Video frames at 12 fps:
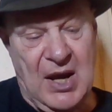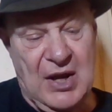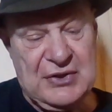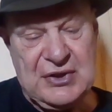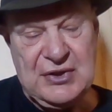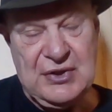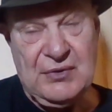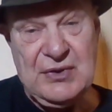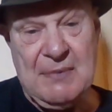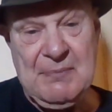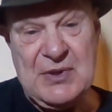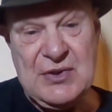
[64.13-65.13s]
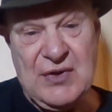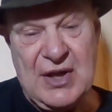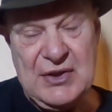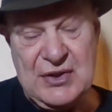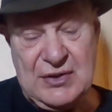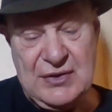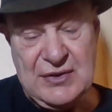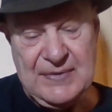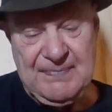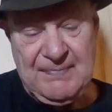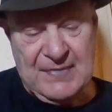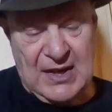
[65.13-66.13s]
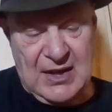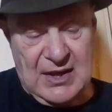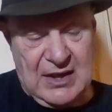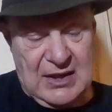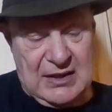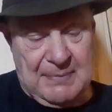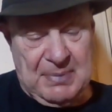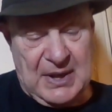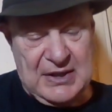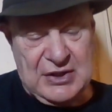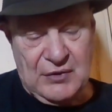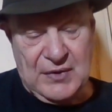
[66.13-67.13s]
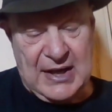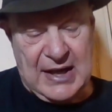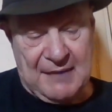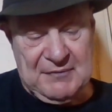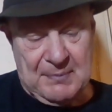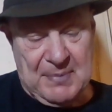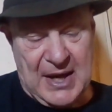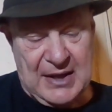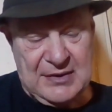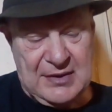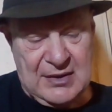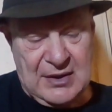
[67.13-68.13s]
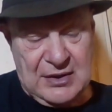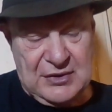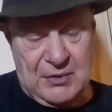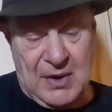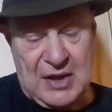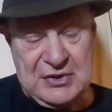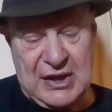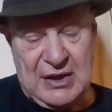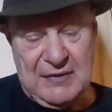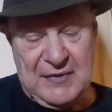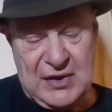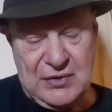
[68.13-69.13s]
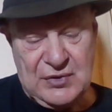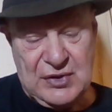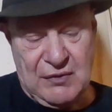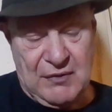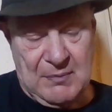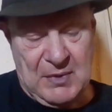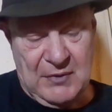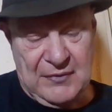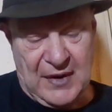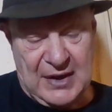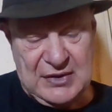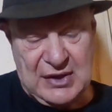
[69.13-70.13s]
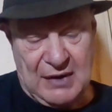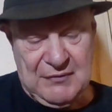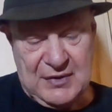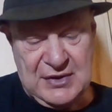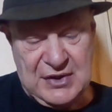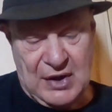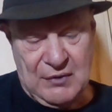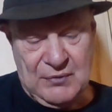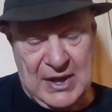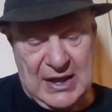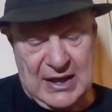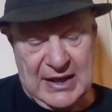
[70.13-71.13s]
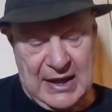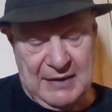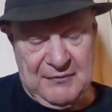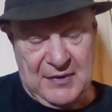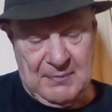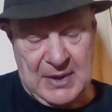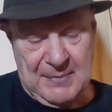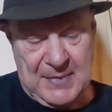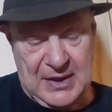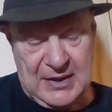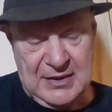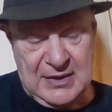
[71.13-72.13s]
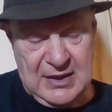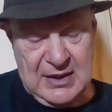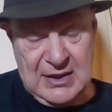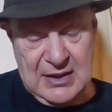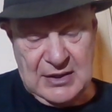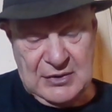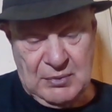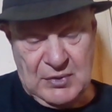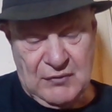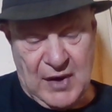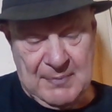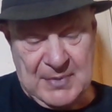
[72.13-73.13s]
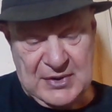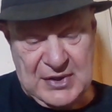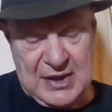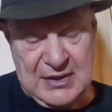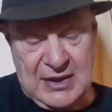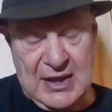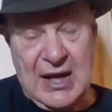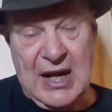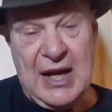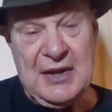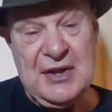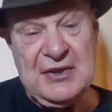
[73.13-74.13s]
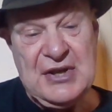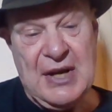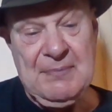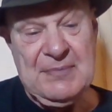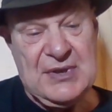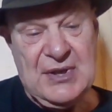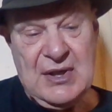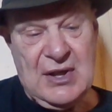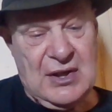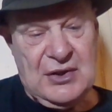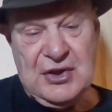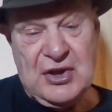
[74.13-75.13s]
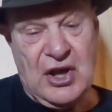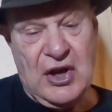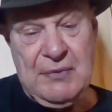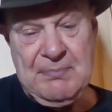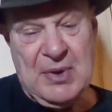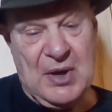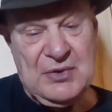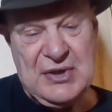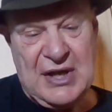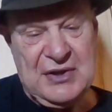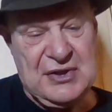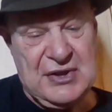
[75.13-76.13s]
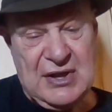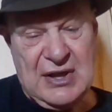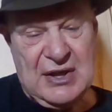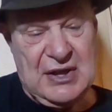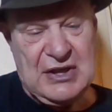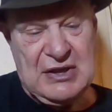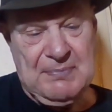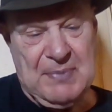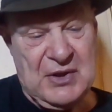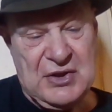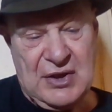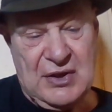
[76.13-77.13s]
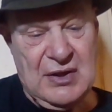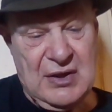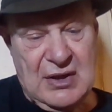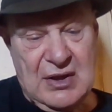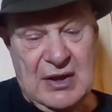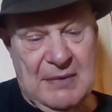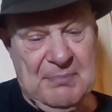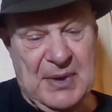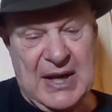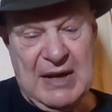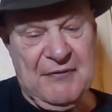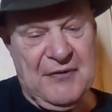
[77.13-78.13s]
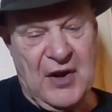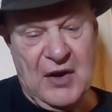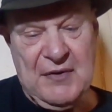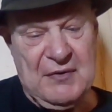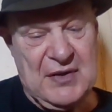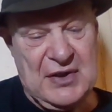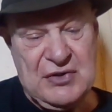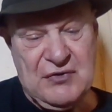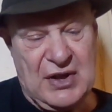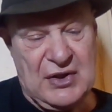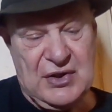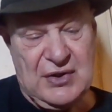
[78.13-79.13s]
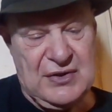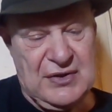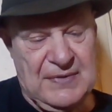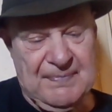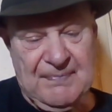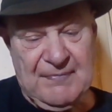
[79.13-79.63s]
masks on demonstrations. The police already have the power to ask individuals to remove face coverings, so really, if implemented, this would represent an attempt to curb protest and expression and bring in further restrictions